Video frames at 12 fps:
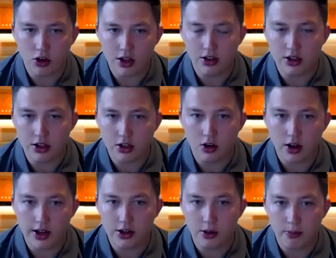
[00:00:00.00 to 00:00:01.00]
trying to
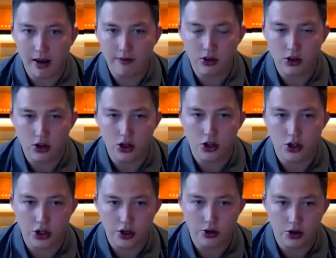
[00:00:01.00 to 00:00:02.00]
decide the methods that you should
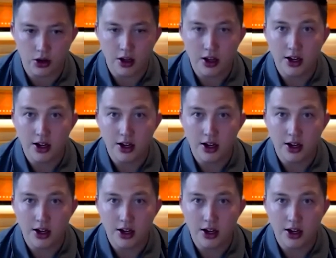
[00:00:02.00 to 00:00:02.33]
use.